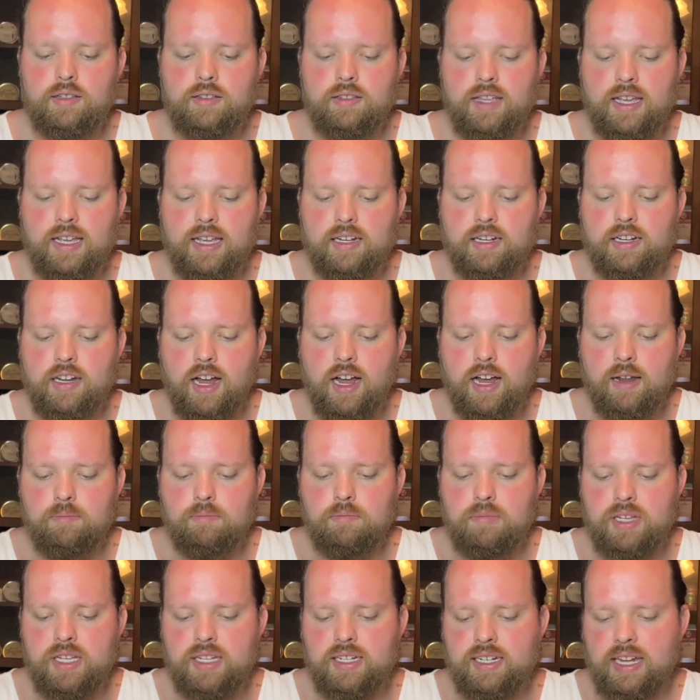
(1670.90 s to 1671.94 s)
They had not
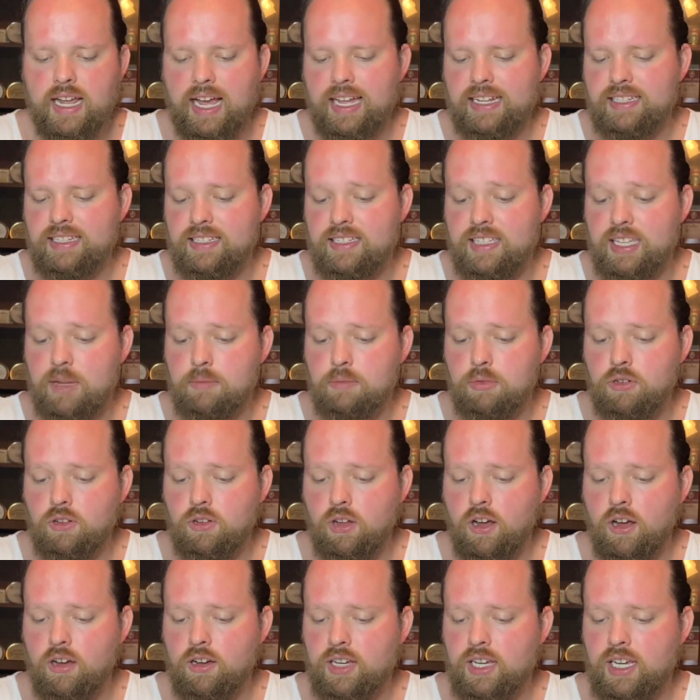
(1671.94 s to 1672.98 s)
been at the table
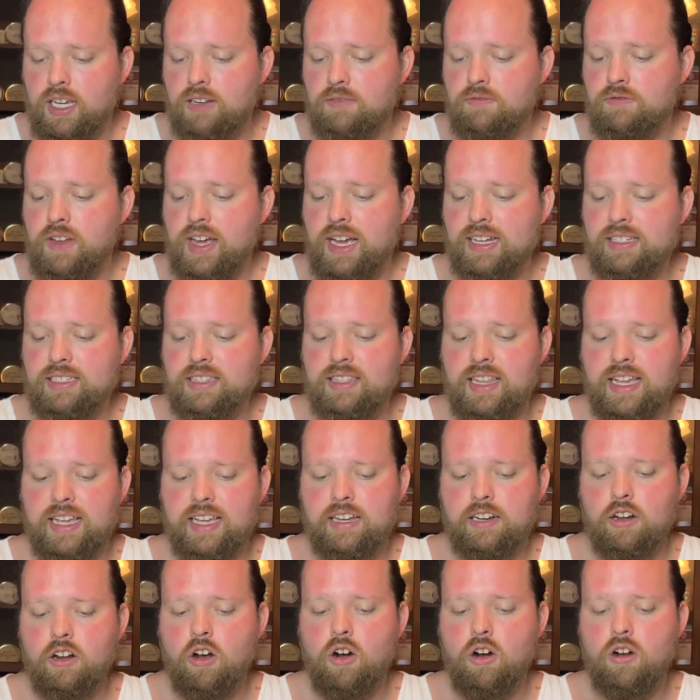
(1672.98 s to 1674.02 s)
long. In fact, they
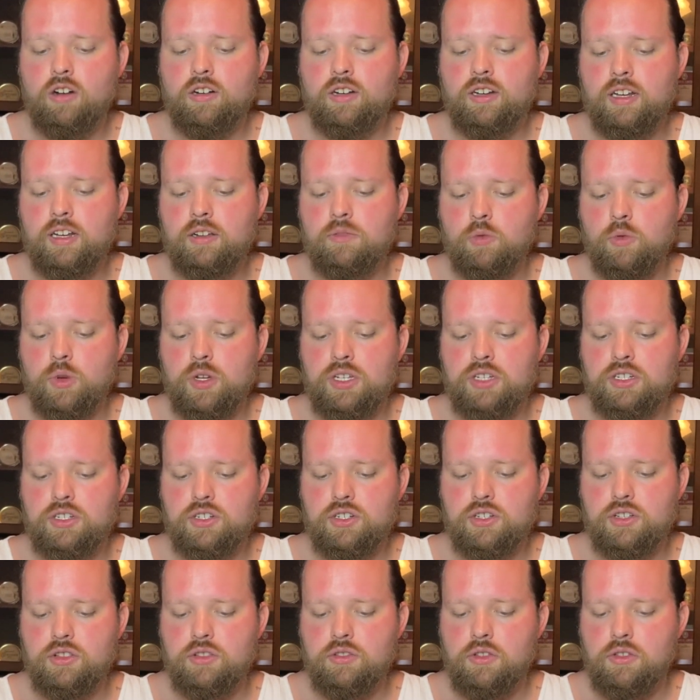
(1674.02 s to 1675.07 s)
had hardly
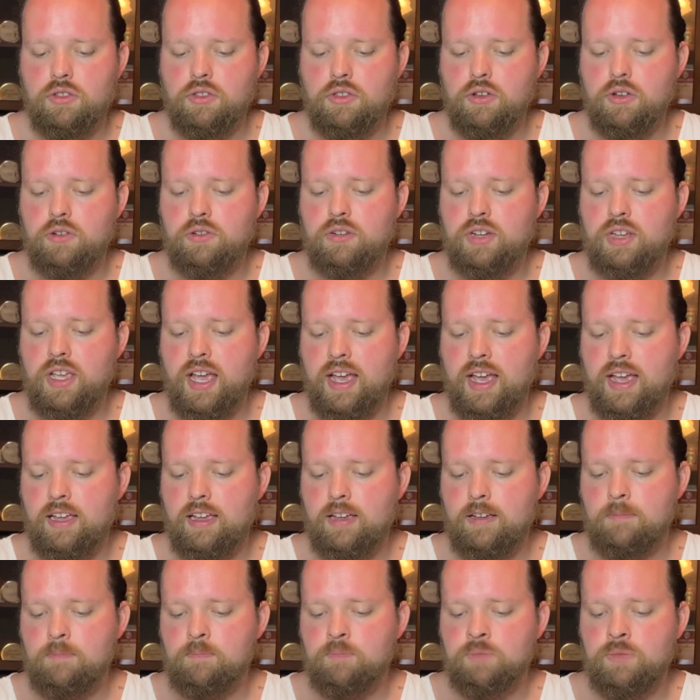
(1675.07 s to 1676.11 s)
reached the third
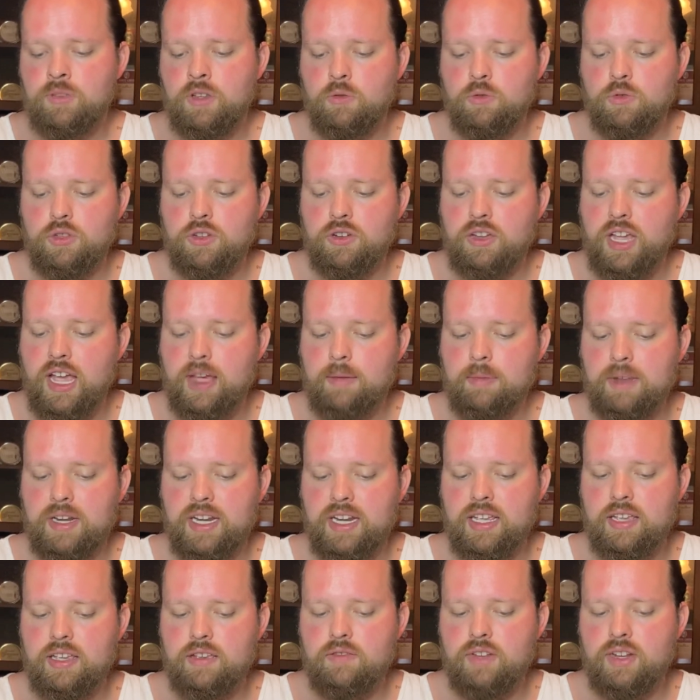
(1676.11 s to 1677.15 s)
cake when there came an
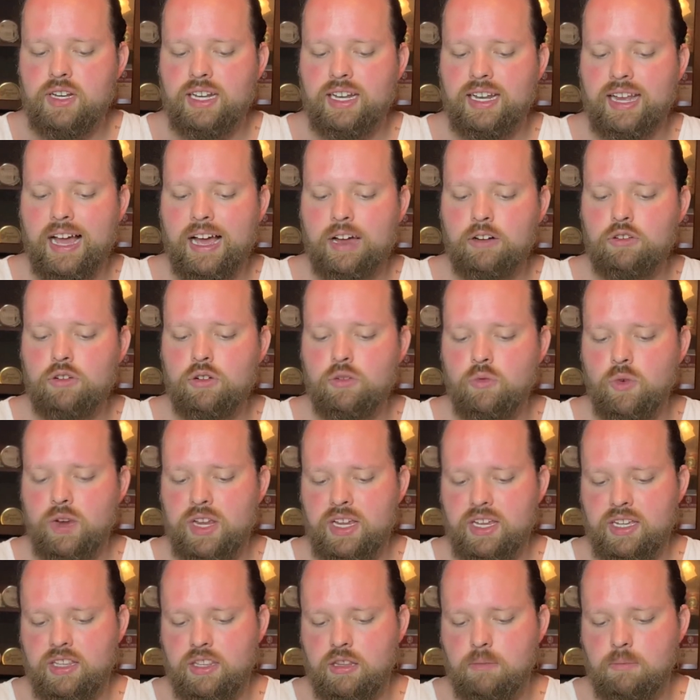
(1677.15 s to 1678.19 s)
even louder
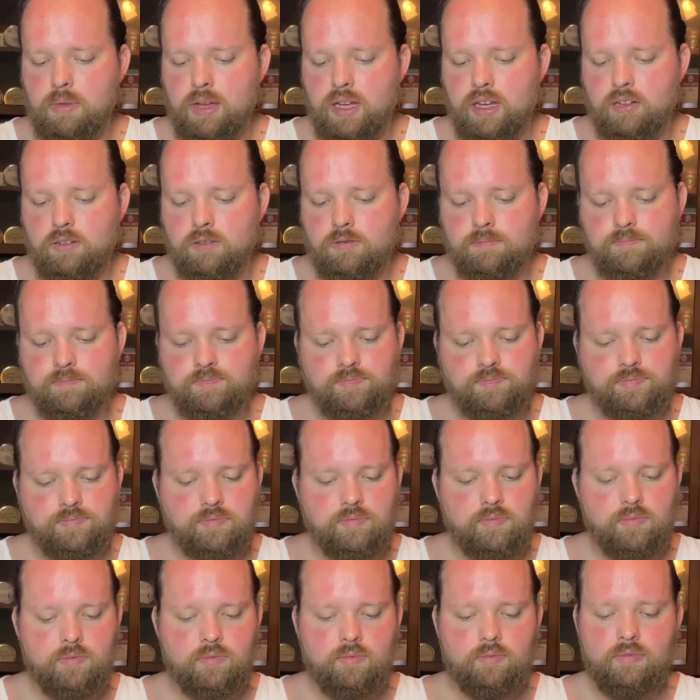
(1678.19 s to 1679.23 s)
ring at the bell.
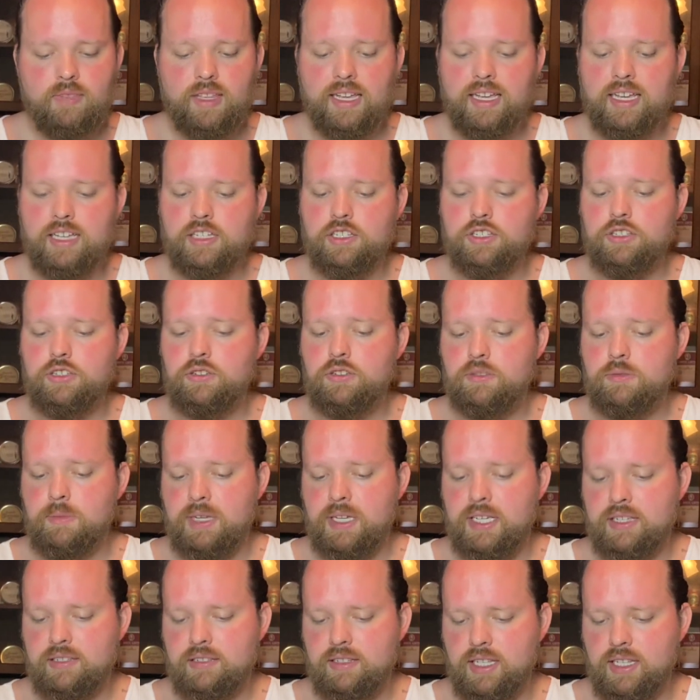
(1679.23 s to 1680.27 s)
Excuse
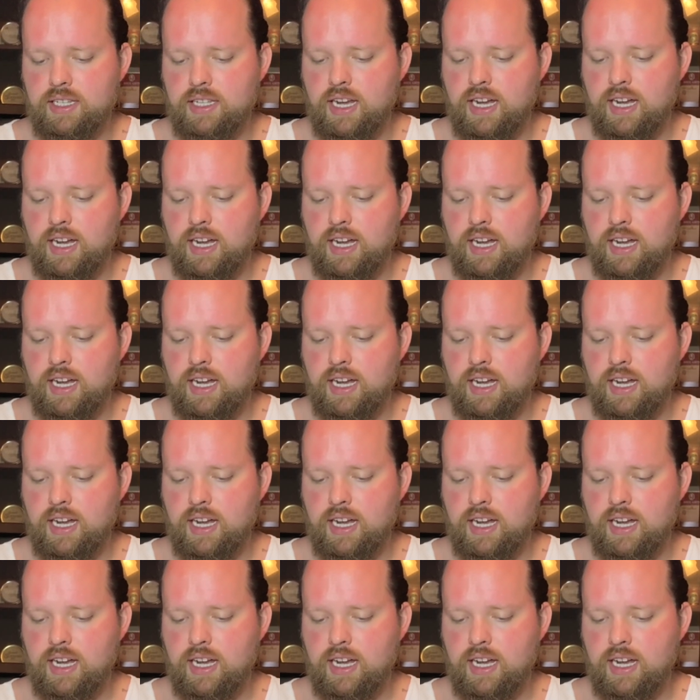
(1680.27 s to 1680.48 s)
me, said the